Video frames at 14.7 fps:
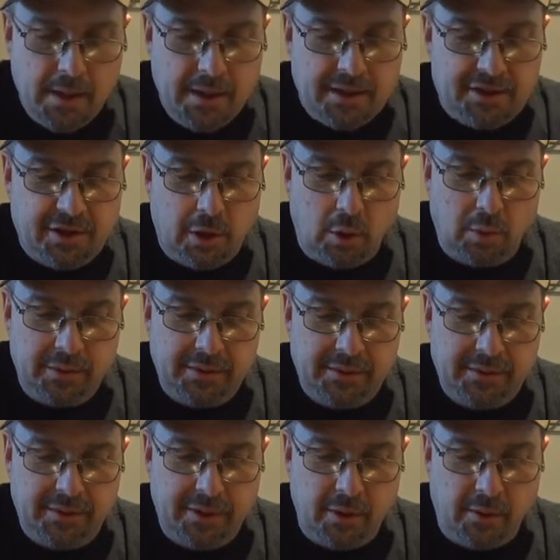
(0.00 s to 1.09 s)
So,
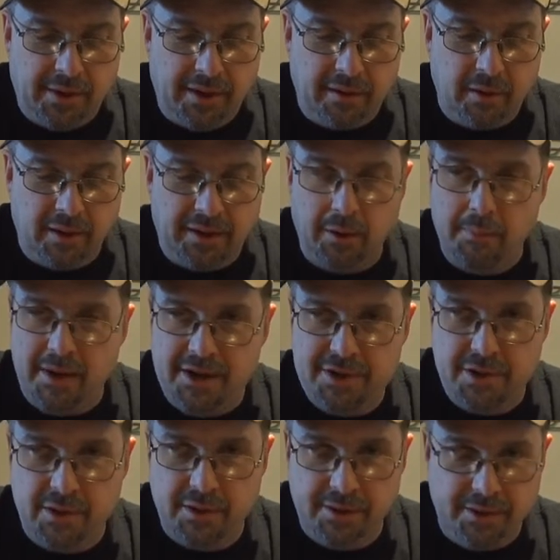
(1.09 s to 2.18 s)
you know, and it'll
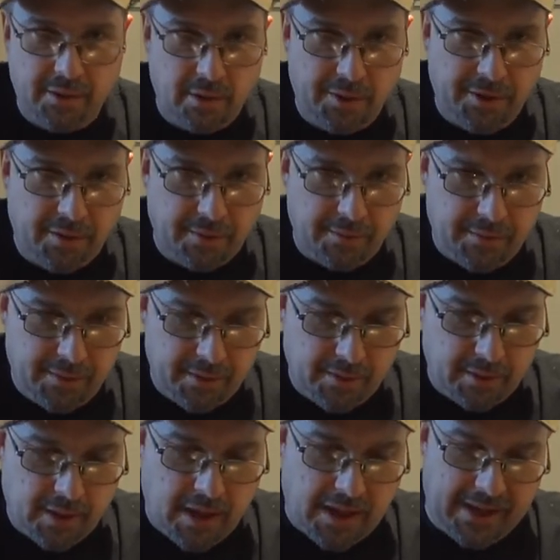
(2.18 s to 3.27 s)
measure, you know,
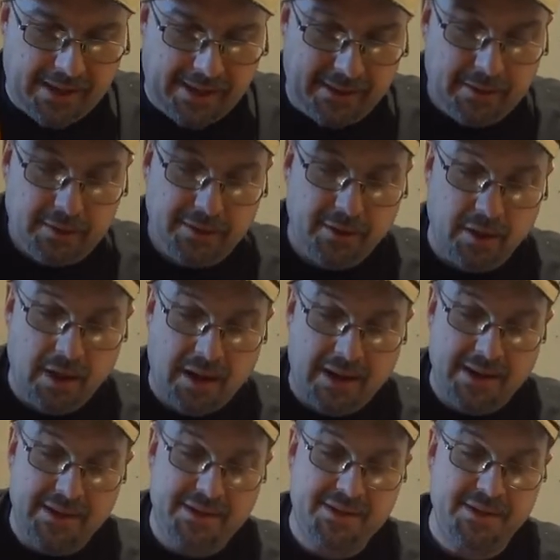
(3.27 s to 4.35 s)
your
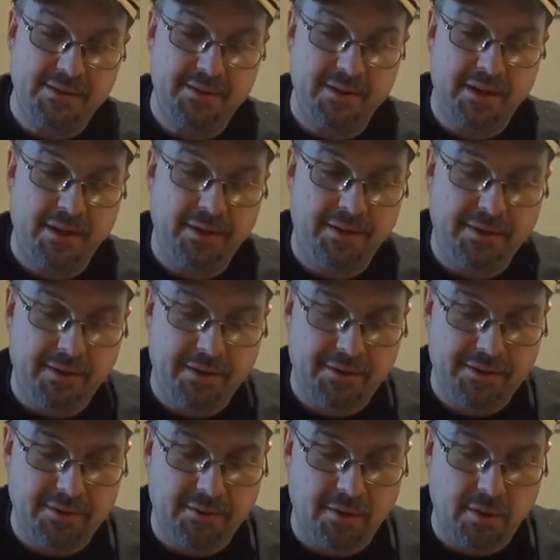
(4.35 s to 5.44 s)
highs and
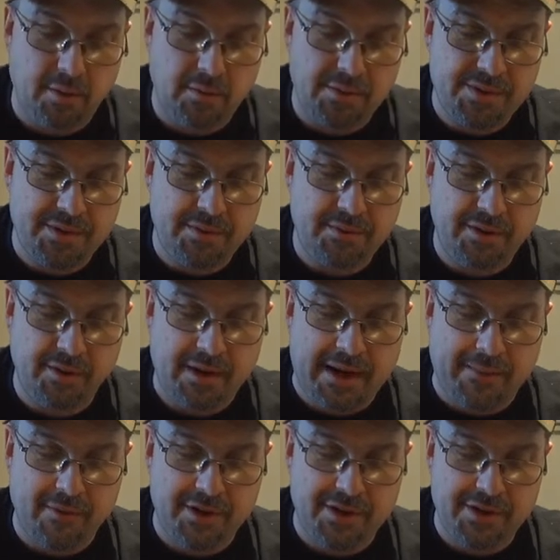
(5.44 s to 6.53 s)
your lows and your
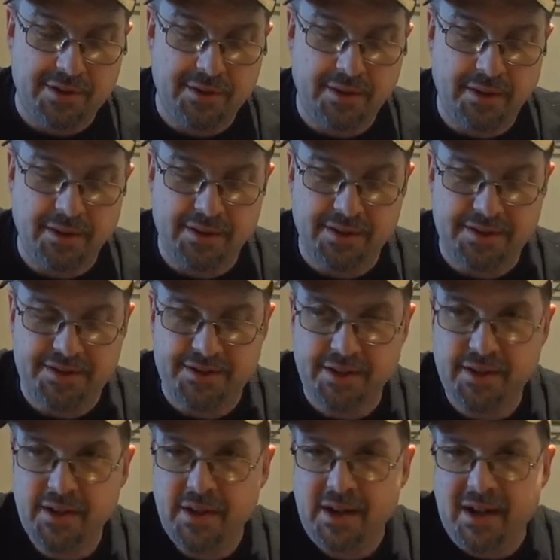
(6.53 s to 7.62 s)
averages, and it's
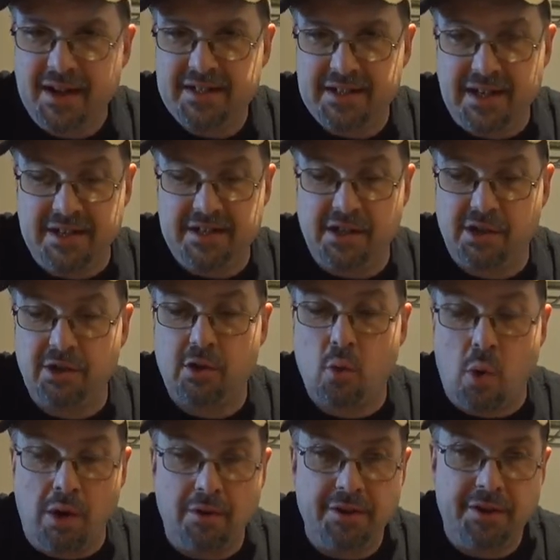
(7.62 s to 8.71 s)
a good
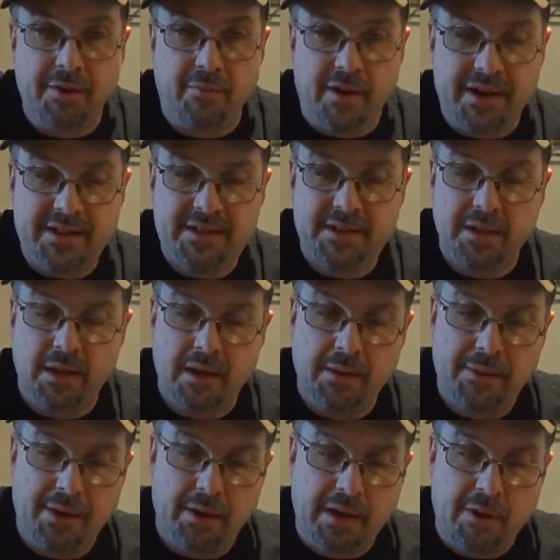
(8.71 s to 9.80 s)
quality device.
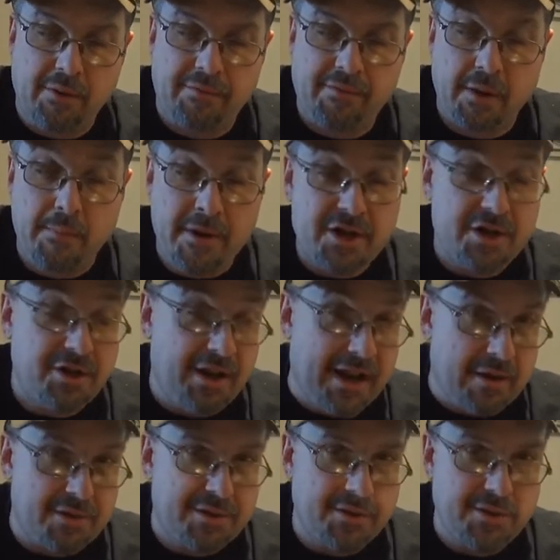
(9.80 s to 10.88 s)
They're out of commission
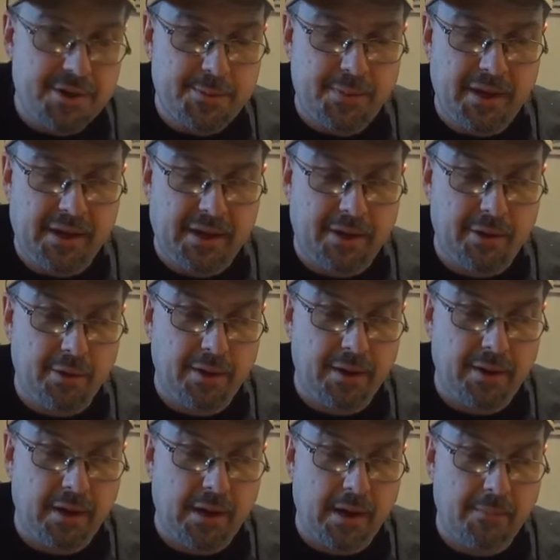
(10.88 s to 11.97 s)
now, so to speak. I know
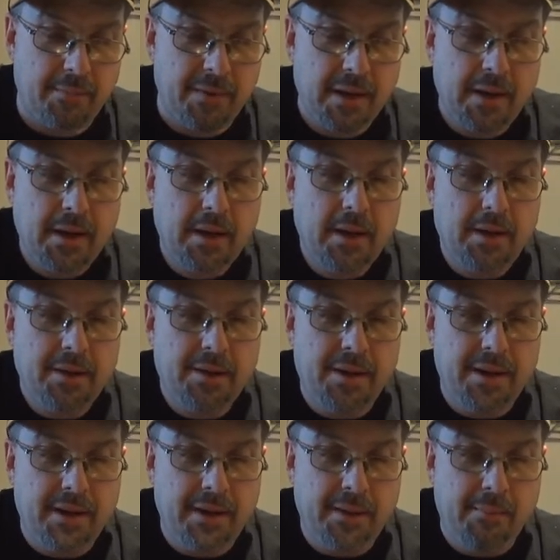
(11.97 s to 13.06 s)
that
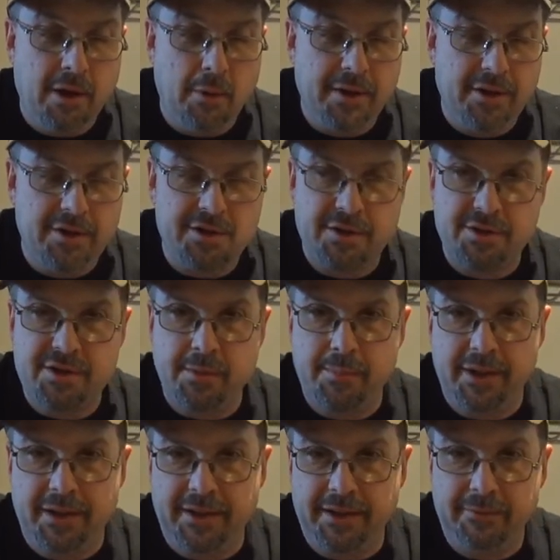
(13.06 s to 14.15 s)
the millimeters used to
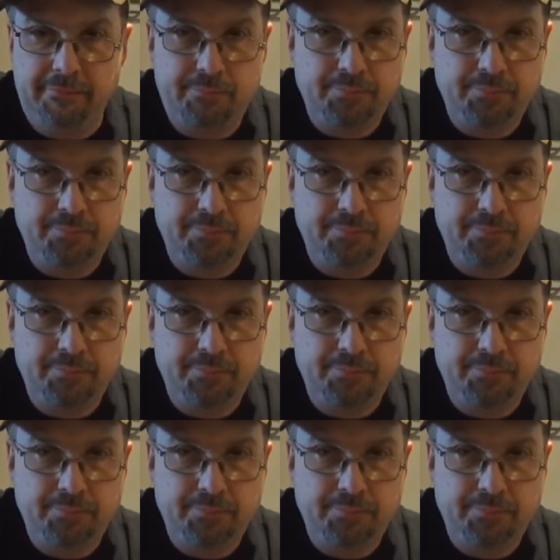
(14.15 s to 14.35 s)
be